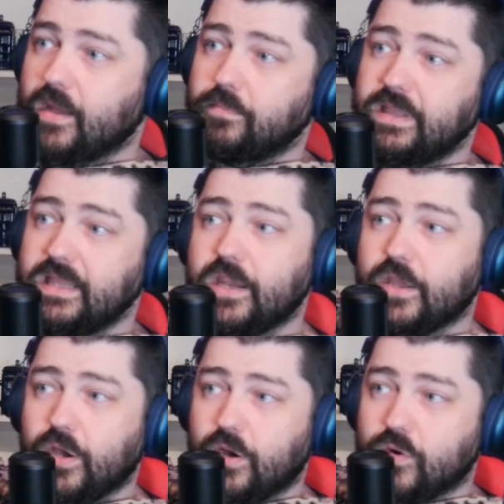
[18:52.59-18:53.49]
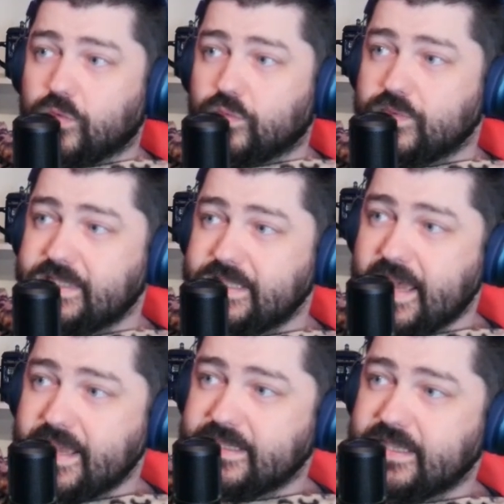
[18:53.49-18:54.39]
Politico
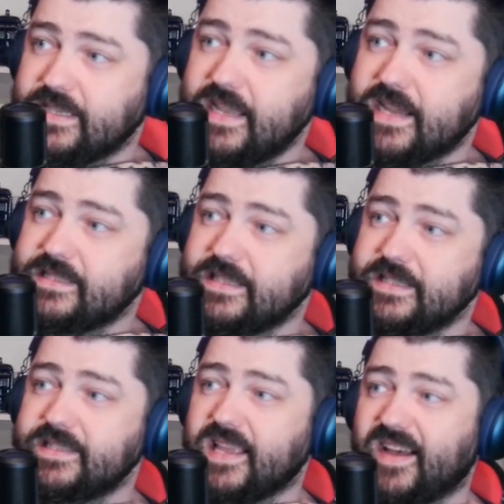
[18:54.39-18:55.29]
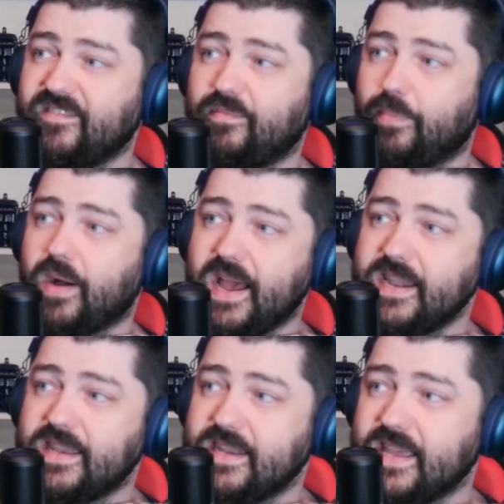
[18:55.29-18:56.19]
says dozens of
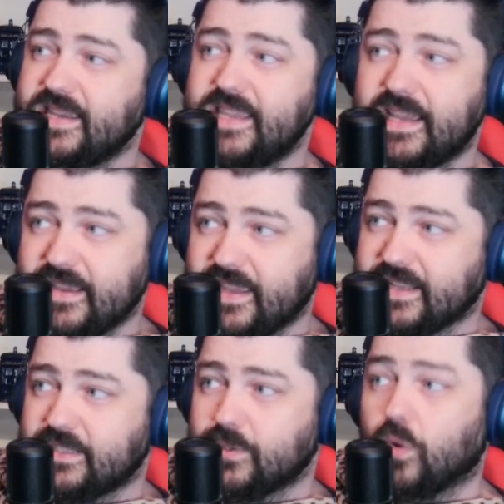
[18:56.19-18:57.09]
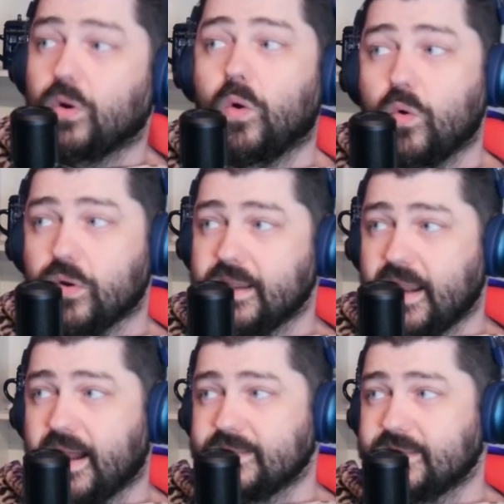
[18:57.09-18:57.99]
Biden delegates are
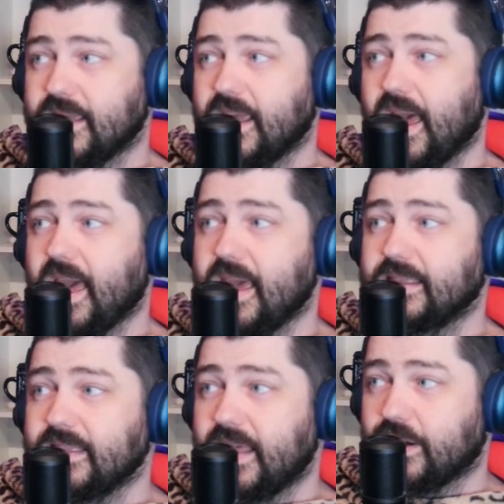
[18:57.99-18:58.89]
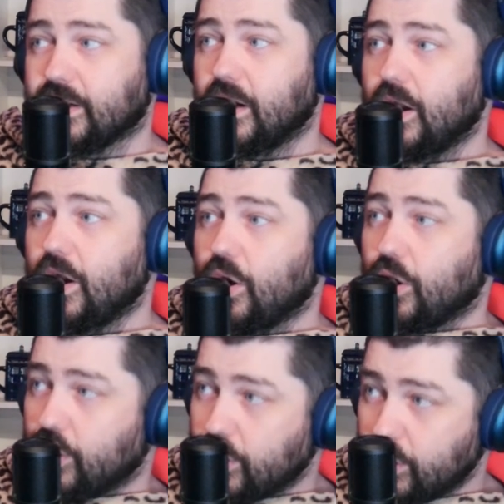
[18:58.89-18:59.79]
organizing a letter
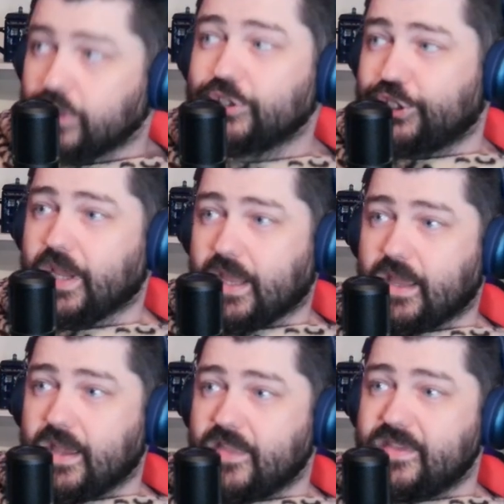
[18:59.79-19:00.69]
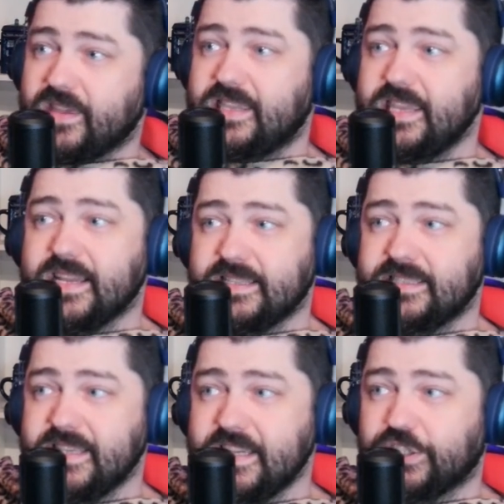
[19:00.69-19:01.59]
urging the
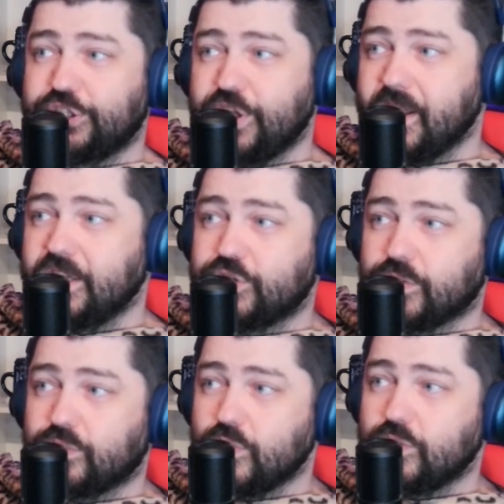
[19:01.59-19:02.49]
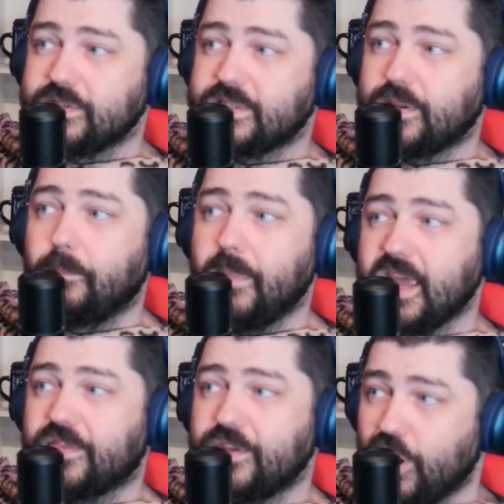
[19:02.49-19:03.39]
DNC to change the rules to make
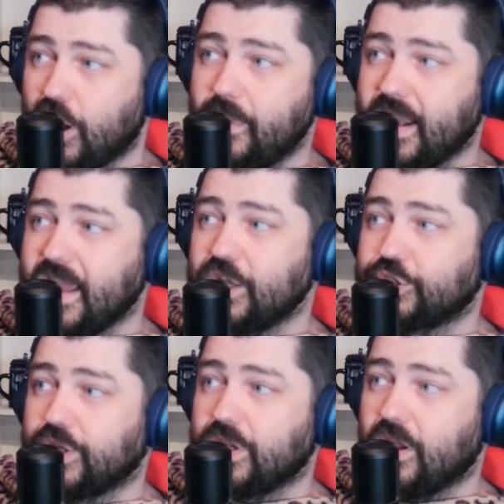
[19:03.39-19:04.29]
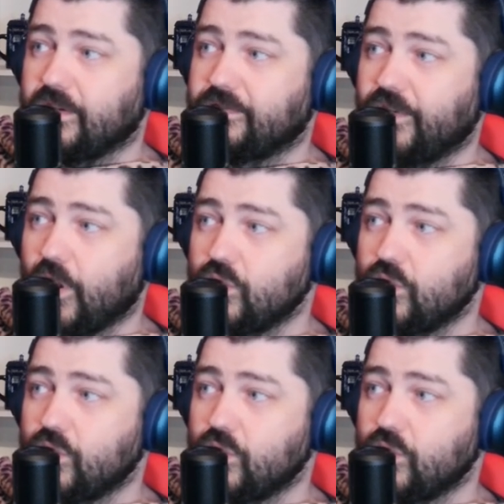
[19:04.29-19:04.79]
the nomination vote